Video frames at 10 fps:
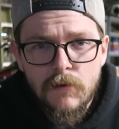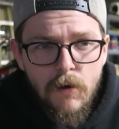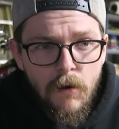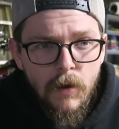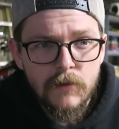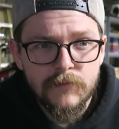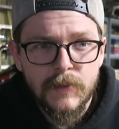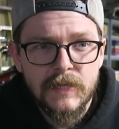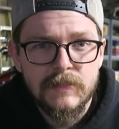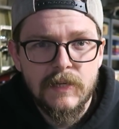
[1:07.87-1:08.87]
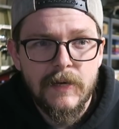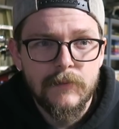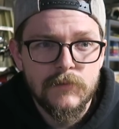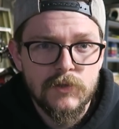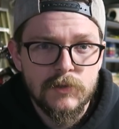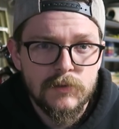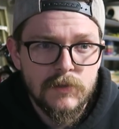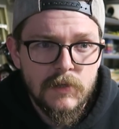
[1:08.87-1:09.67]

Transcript: all of my time just